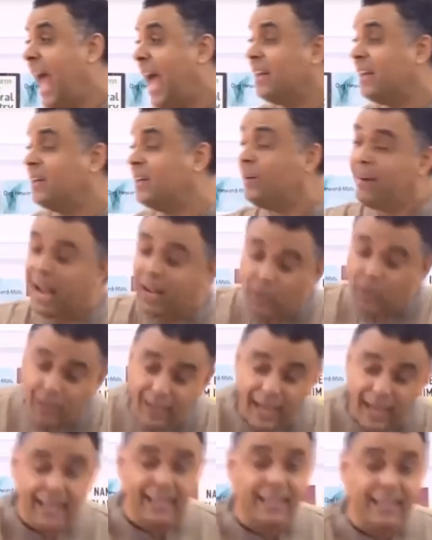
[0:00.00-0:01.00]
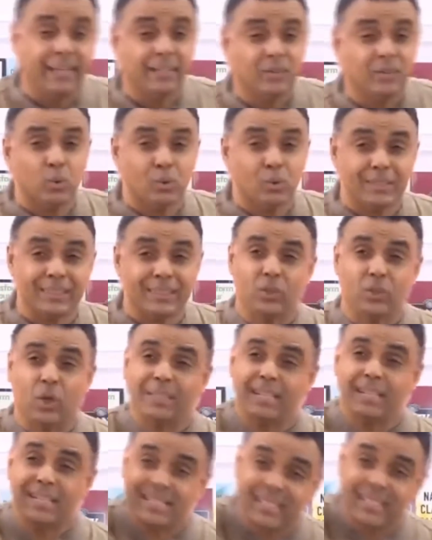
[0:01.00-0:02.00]
regularly to sit on
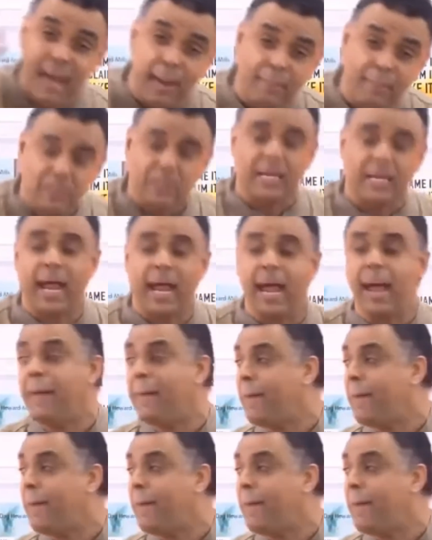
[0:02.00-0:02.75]
the same chair?